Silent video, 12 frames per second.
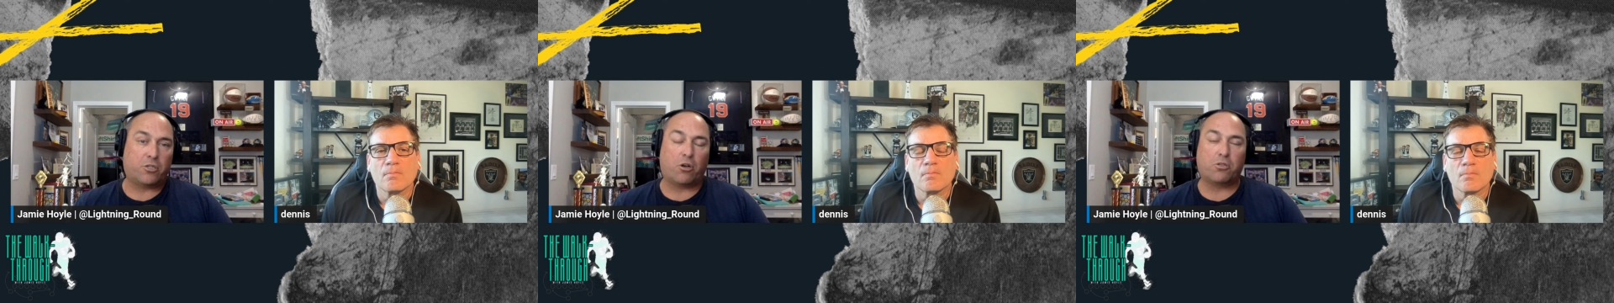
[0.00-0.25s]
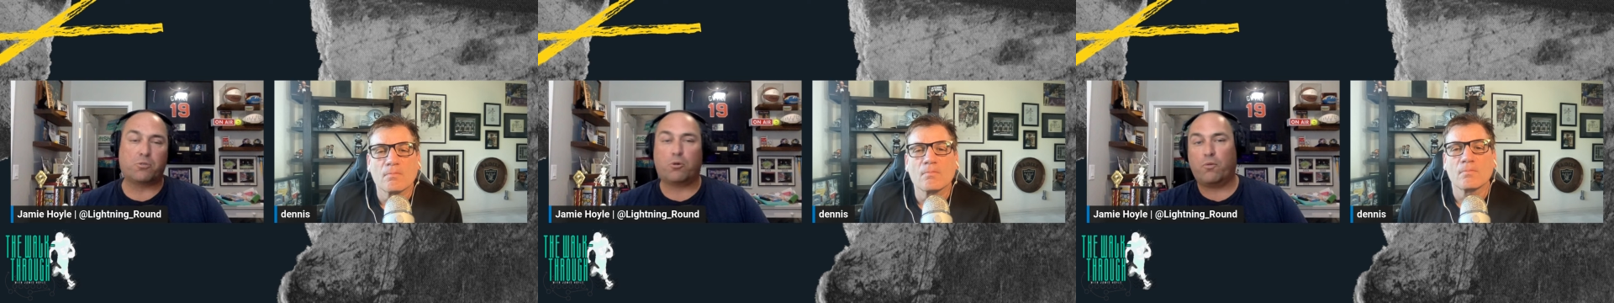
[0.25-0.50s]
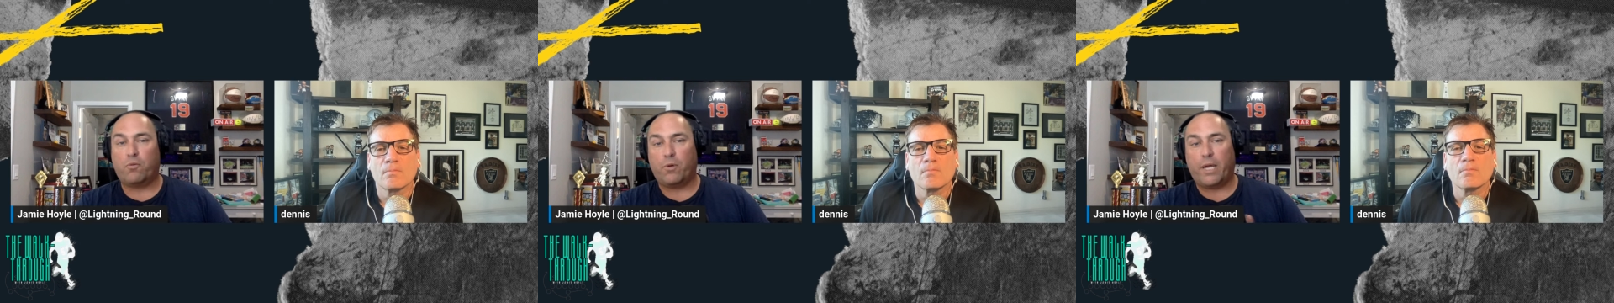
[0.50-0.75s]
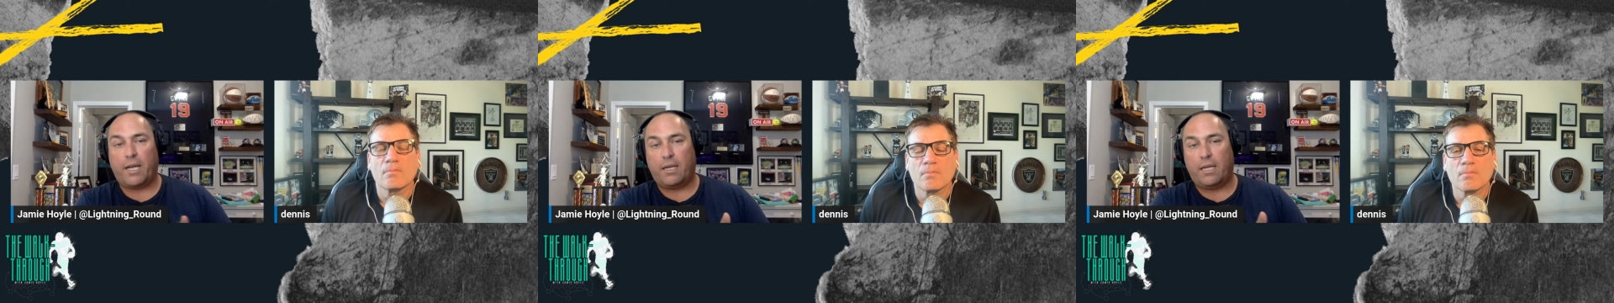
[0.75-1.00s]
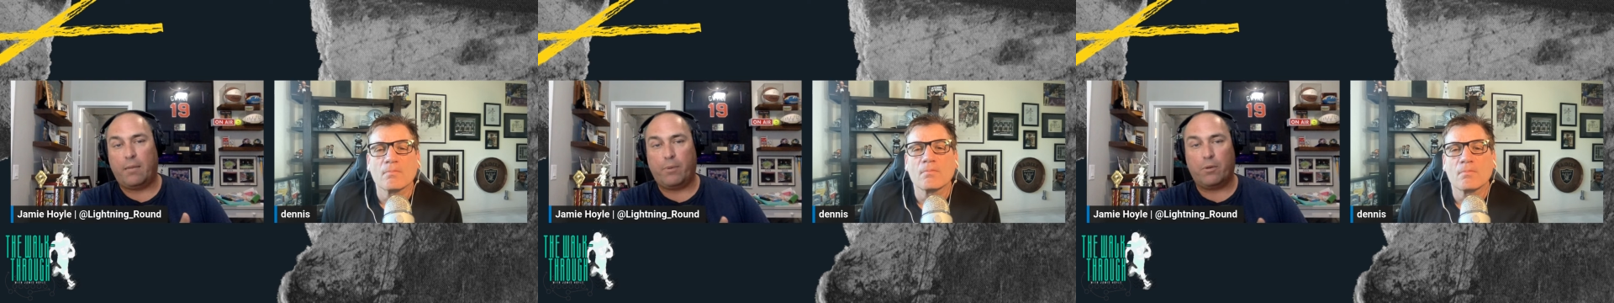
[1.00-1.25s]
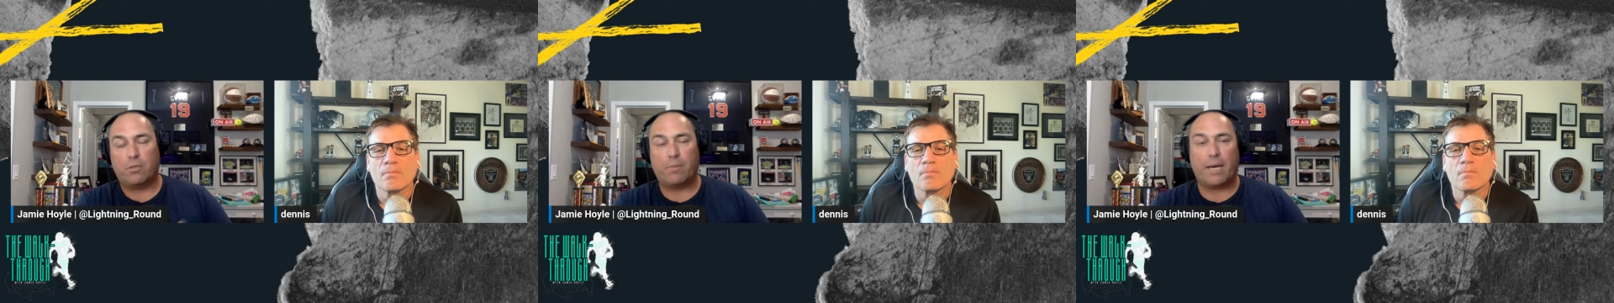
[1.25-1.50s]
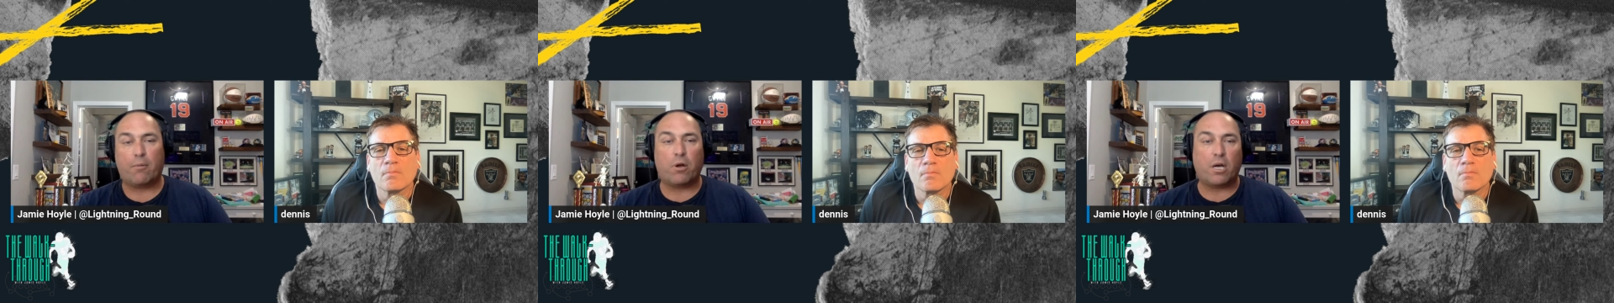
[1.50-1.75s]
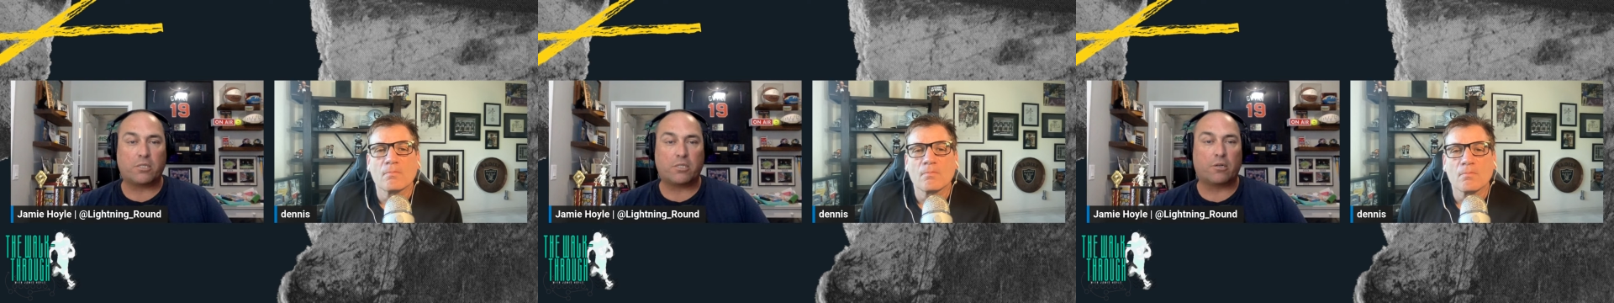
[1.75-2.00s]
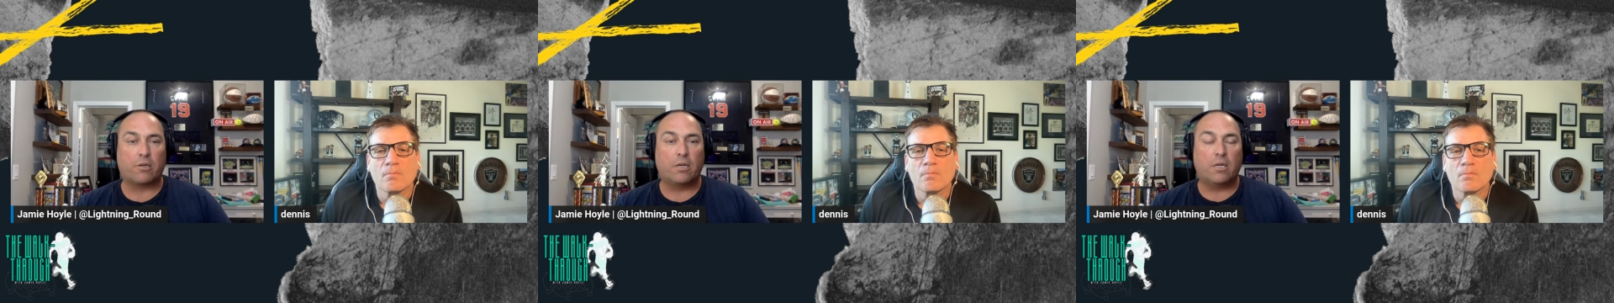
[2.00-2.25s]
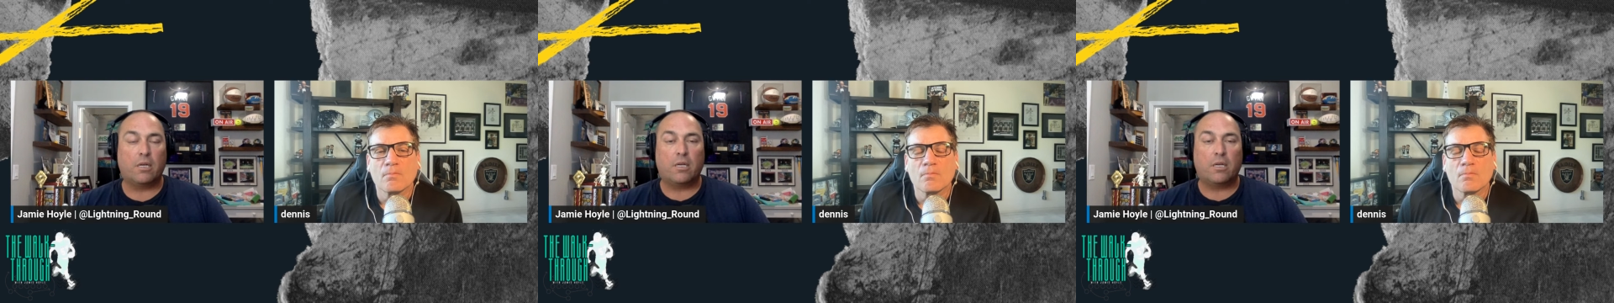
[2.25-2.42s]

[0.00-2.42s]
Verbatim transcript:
Speaker 1: Chargers were overrated and he built a bad roster